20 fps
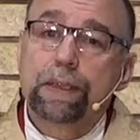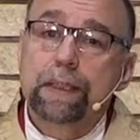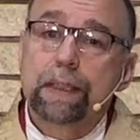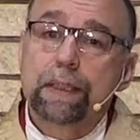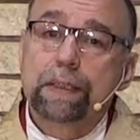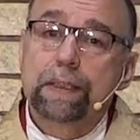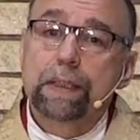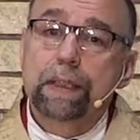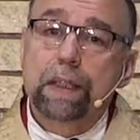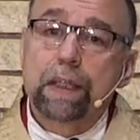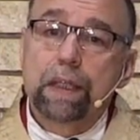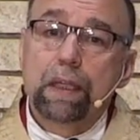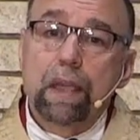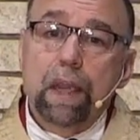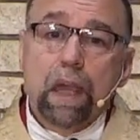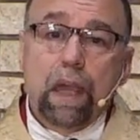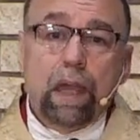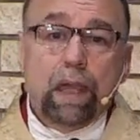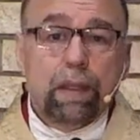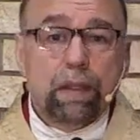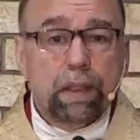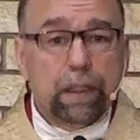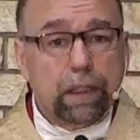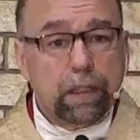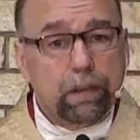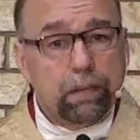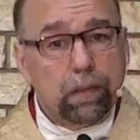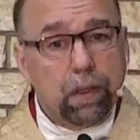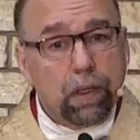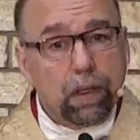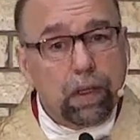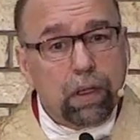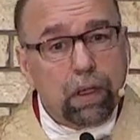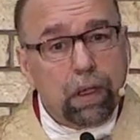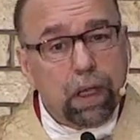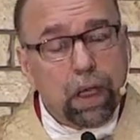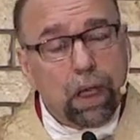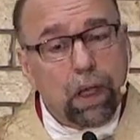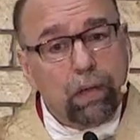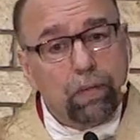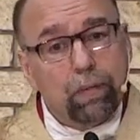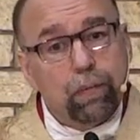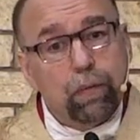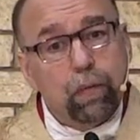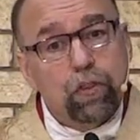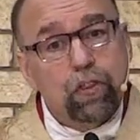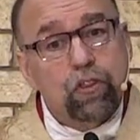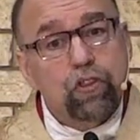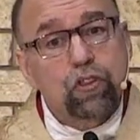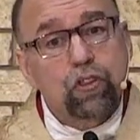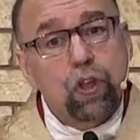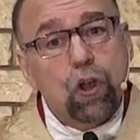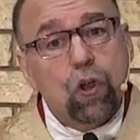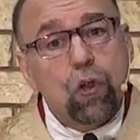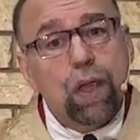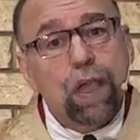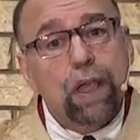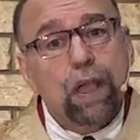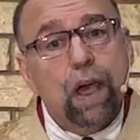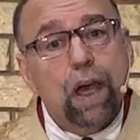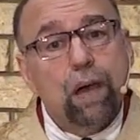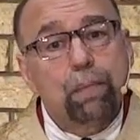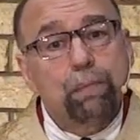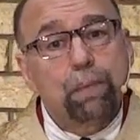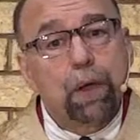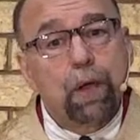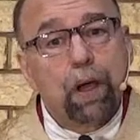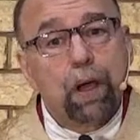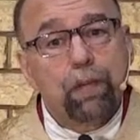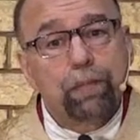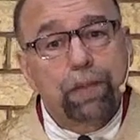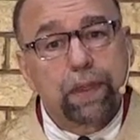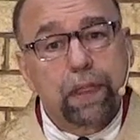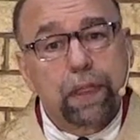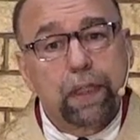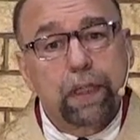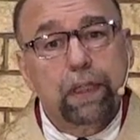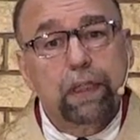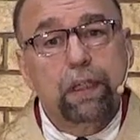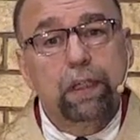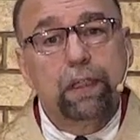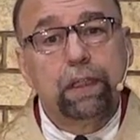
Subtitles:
It's the stirring up of the